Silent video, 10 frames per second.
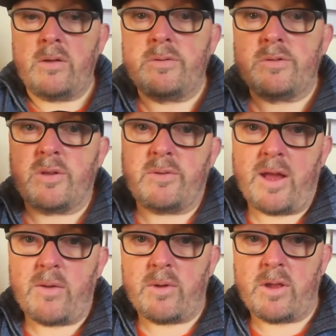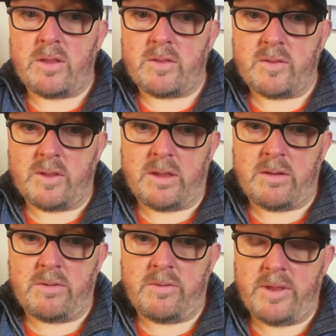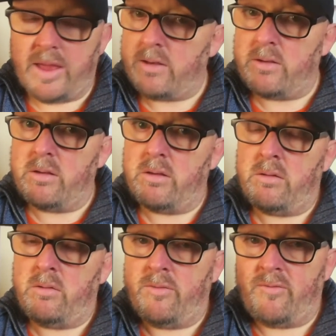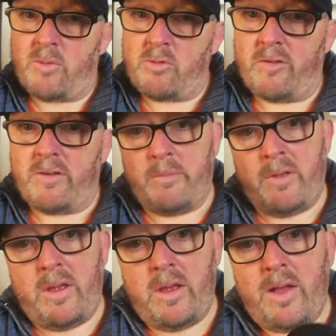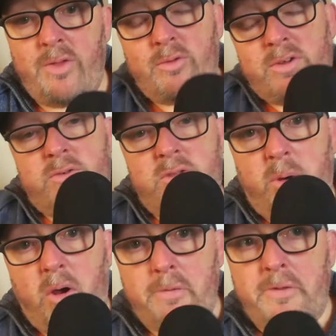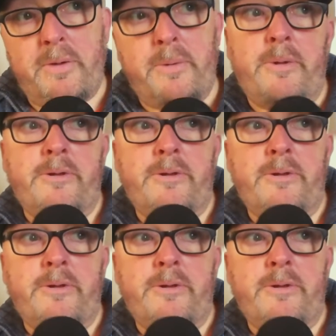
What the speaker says: So now it's near the end of February. I thought I'd do the part two.